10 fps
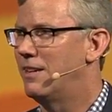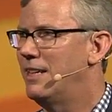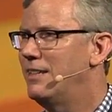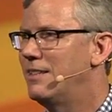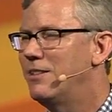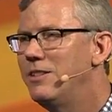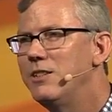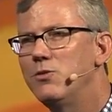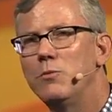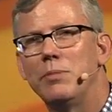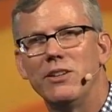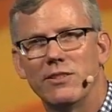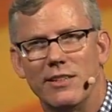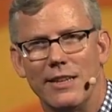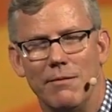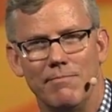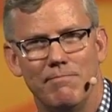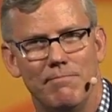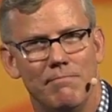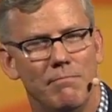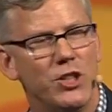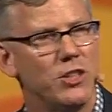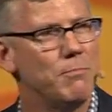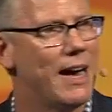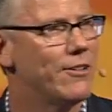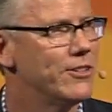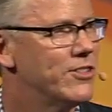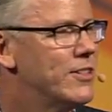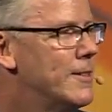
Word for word: Right? You need to appeal to them. Mission matters.